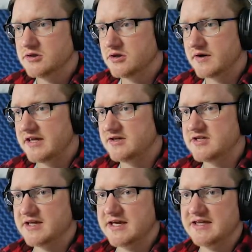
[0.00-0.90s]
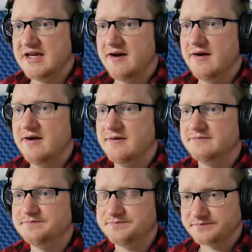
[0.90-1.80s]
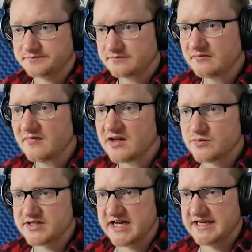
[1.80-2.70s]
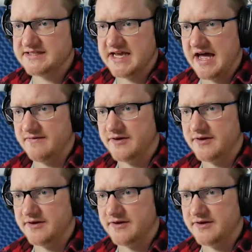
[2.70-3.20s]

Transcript: Okay, there's nothing in there. It was nice to have